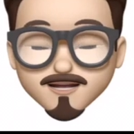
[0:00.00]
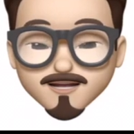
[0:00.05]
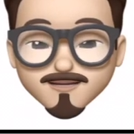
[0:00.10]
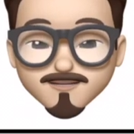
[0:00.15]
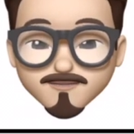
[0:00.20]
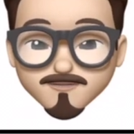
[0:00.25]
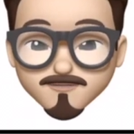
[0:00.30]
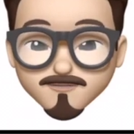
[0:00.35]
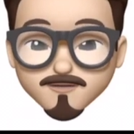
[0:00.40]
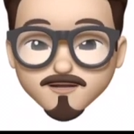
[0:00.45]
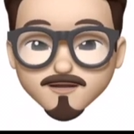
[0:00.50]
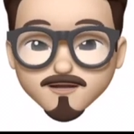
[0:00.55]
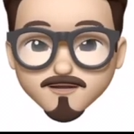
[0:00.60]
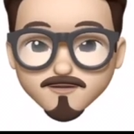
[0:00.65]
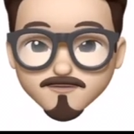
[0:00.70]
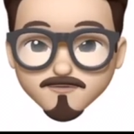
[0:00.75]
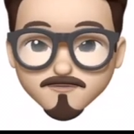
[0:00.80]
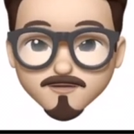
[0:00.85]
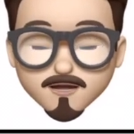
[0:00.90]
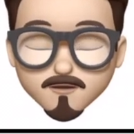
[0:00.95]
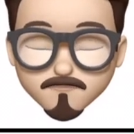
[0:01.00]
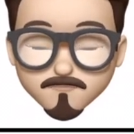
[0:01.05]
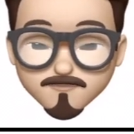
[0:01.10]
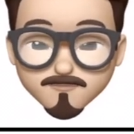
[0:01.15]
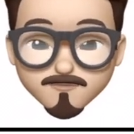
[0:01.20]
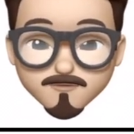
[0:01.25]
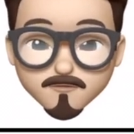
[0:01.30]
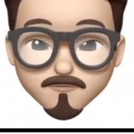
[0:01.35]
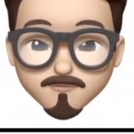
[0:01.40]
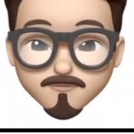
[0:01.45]
In today's
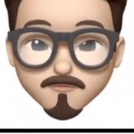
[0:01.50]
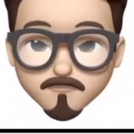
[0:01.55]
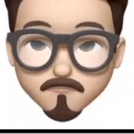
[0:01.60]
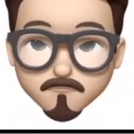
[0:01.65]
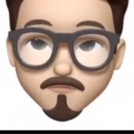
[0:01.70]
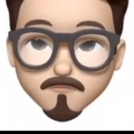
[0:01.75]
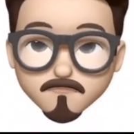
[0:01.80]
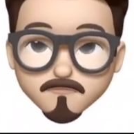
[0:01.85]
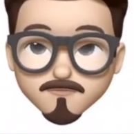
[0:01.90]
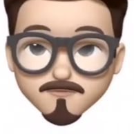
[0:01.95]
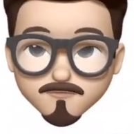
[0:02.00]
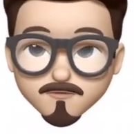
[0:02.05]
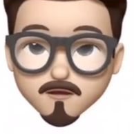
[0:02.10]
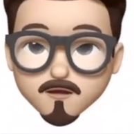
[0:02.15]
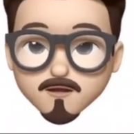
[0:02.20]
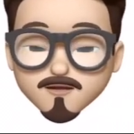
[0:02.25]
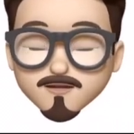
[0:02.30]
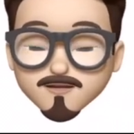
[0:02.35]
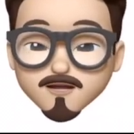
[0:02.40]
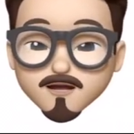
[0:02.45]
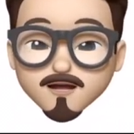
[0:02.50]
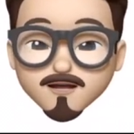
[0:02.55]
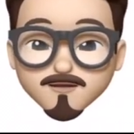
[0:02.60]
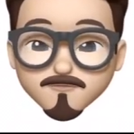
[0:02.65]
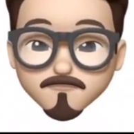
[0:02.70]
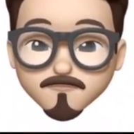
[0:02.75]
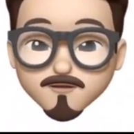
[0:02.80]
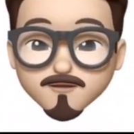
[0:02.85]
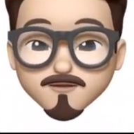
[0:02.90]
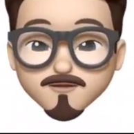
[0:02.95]
episode, we'll be drawing
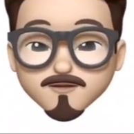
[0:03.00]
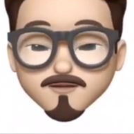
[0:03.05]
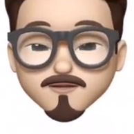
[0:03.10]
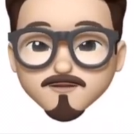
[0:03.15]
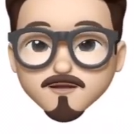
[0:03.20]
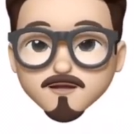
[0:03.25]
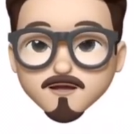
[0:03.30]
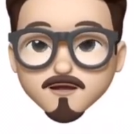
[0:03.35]
Harry Potter.